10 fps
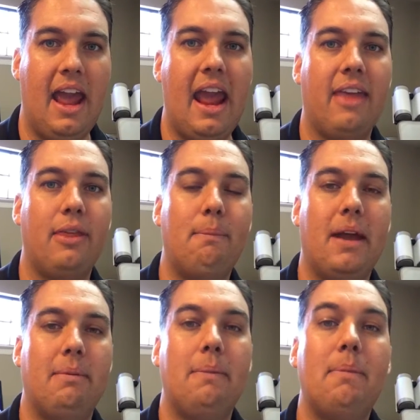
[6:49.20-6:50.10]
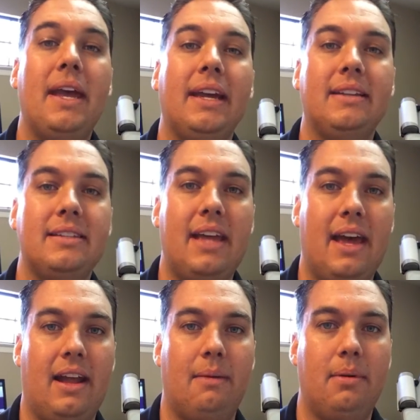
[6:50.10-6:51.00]
And the baby picked its
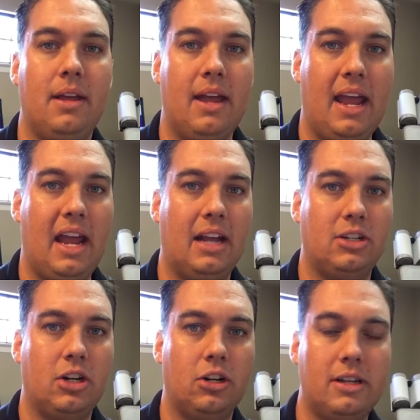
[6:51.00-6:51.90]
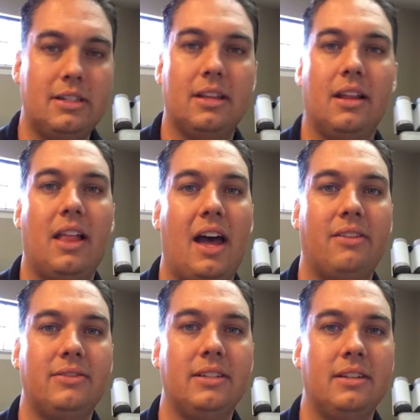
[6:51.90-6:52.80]
head up and turned it to the
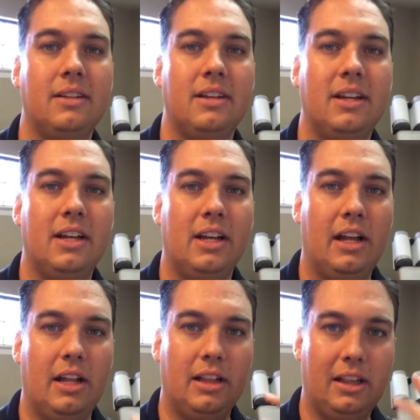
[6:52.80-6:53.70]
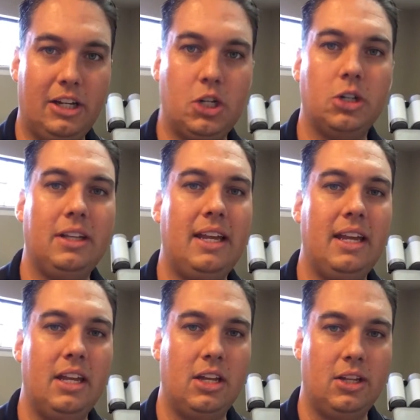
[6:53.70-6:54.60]
left.
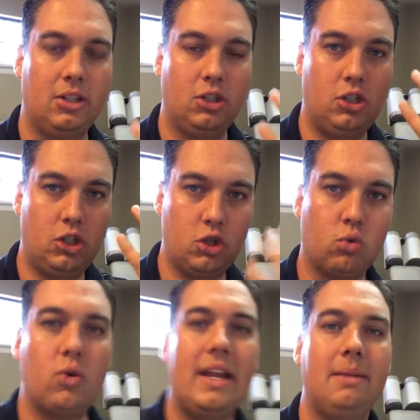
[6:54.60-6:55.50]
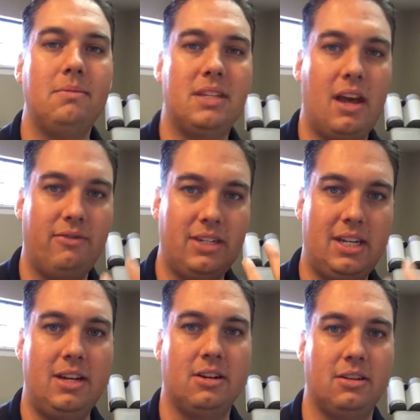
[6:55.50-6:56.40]
Literally, streams of
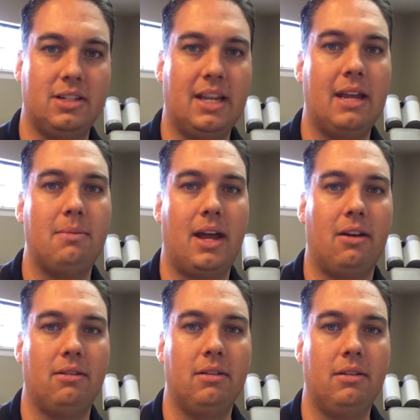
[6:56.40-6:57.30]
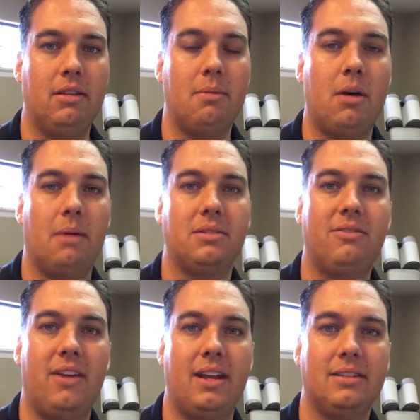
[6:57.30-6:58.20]
tears came down the mom's
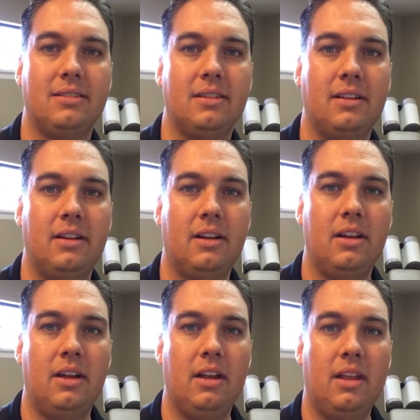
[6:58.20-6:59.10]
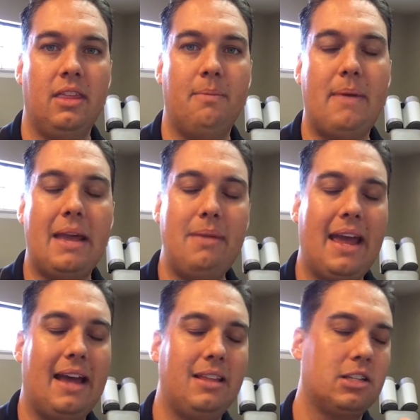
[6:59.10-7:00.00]
face. The baby
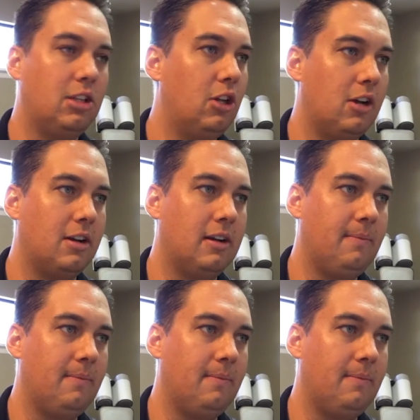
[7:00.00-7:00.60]
had this look